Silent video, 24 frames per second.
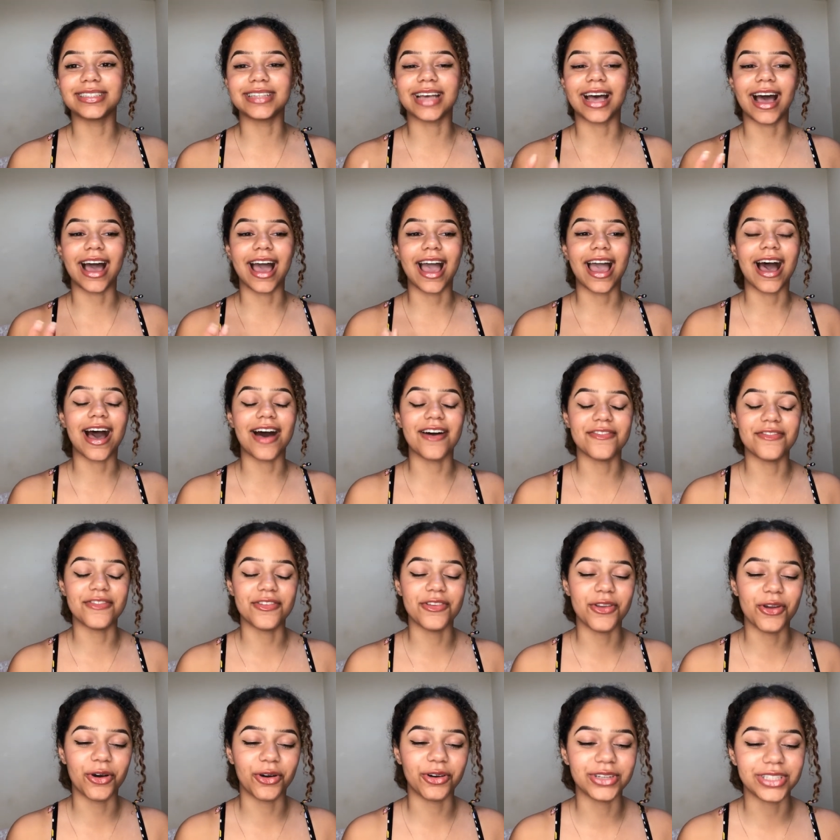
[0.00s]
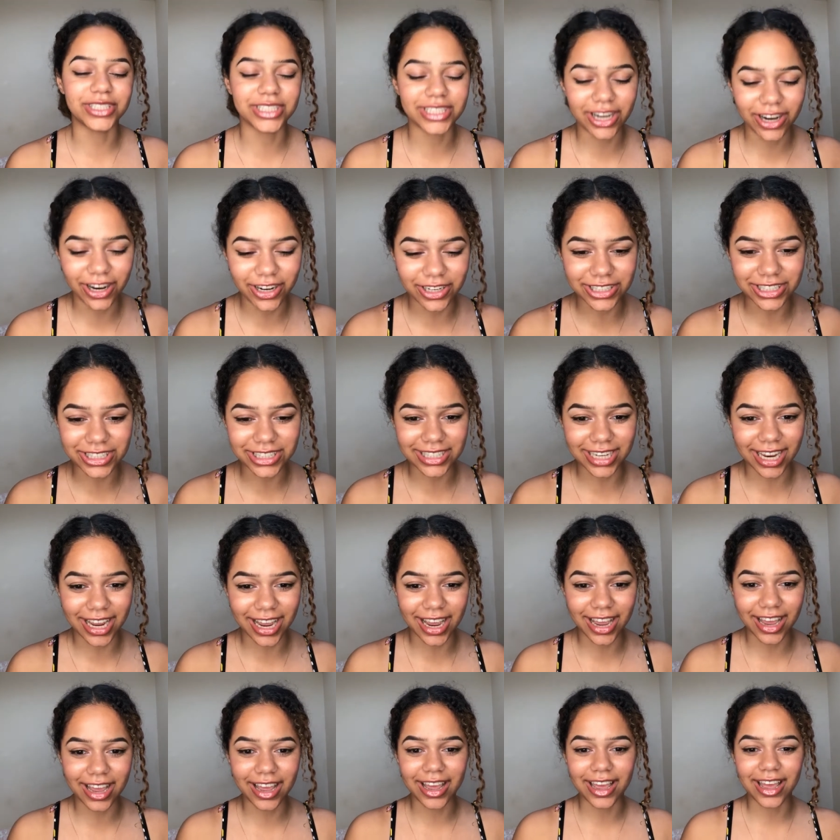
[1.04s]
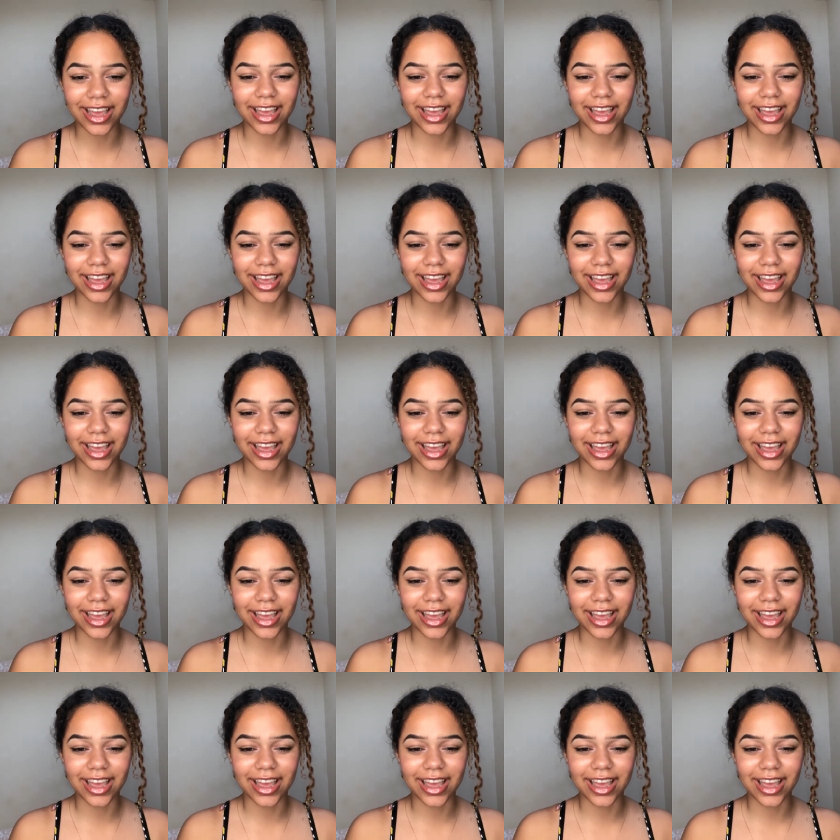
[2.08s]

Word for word: that I have not touched yet,